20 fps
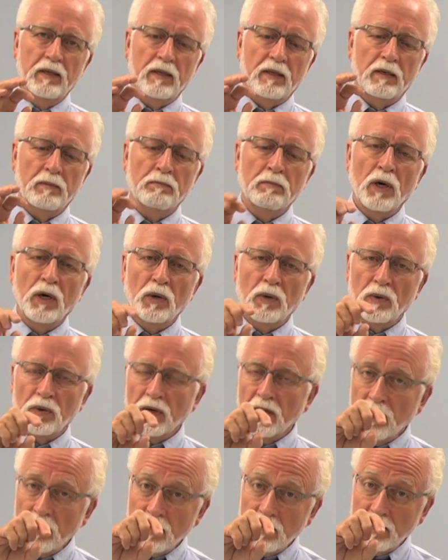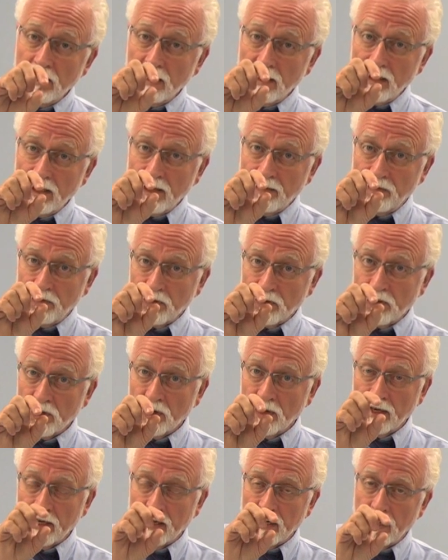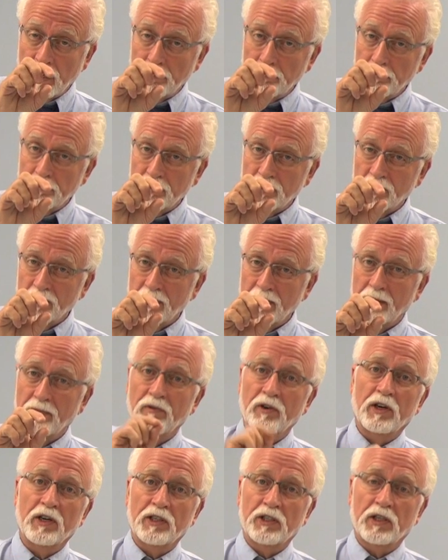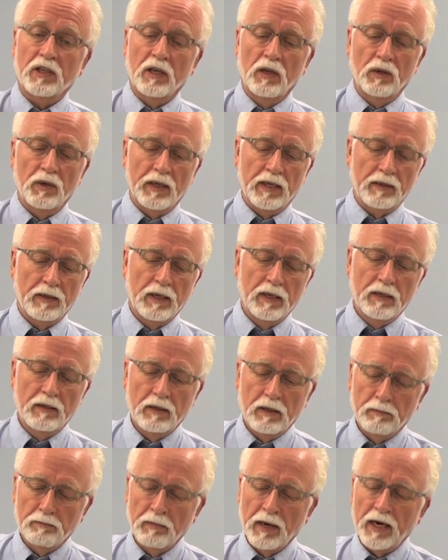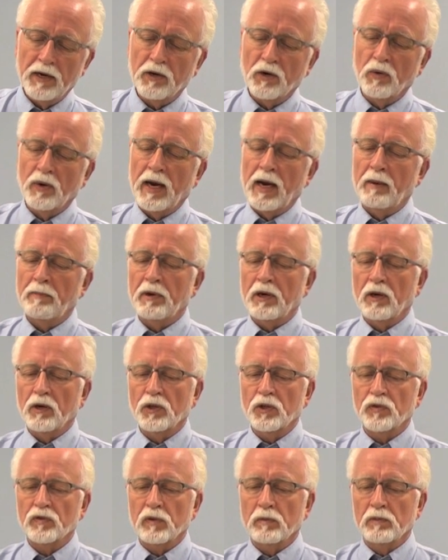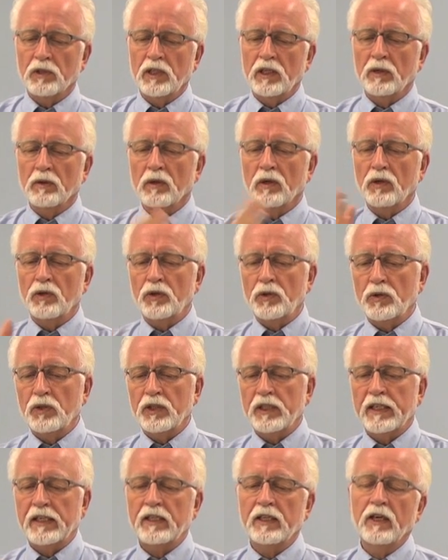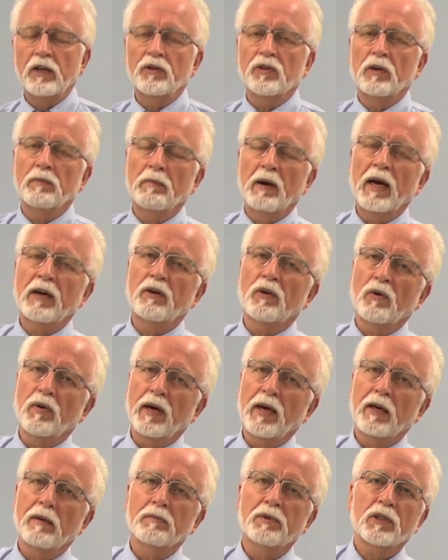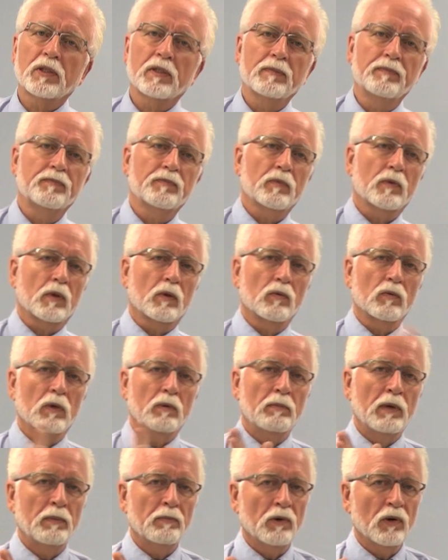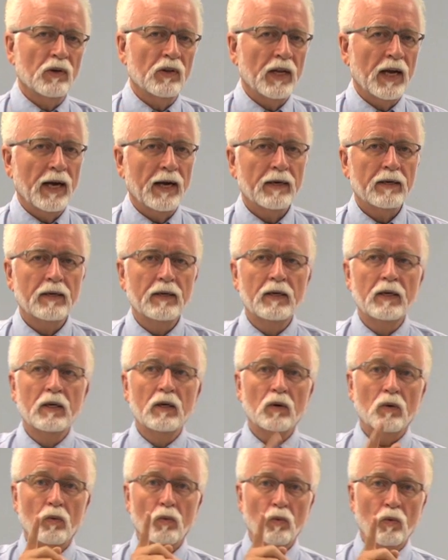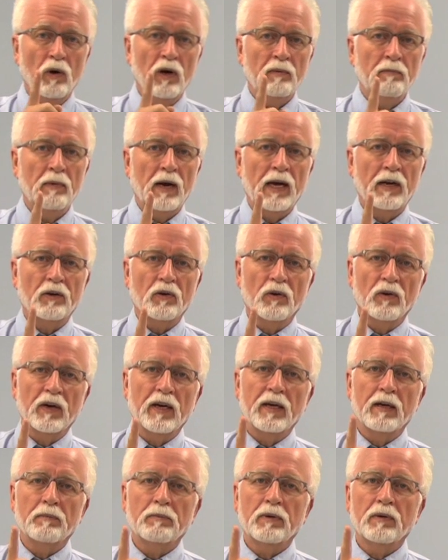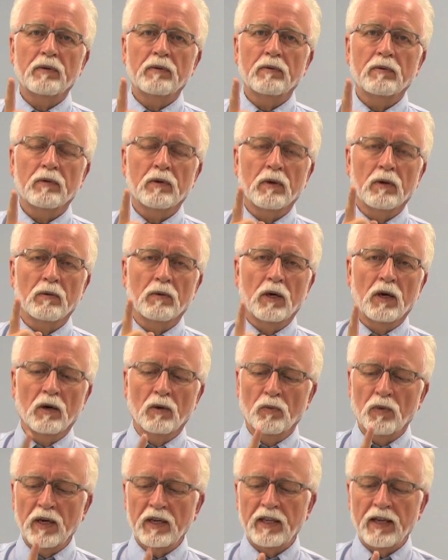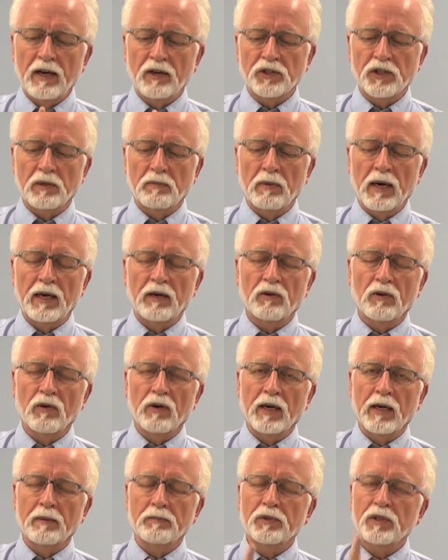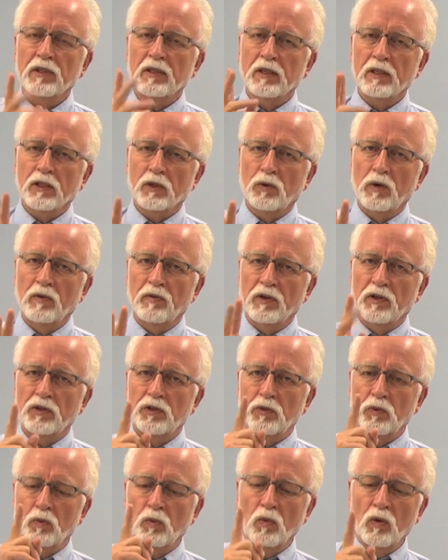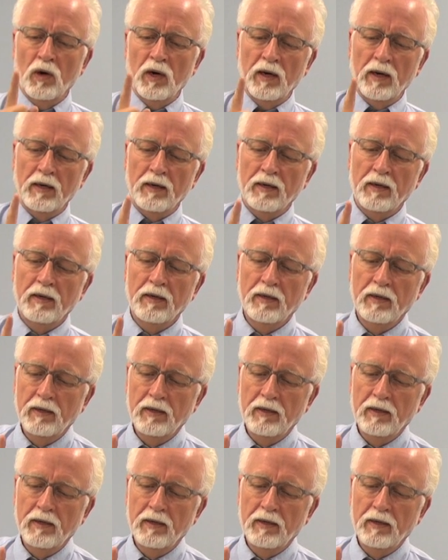uh, mode. If you're turning it up, turn it up very slowly. Microamp, it goes from 0 to 600 microamps. And remember that 1 microamp or, or 1,000 microamps is equivalent to 1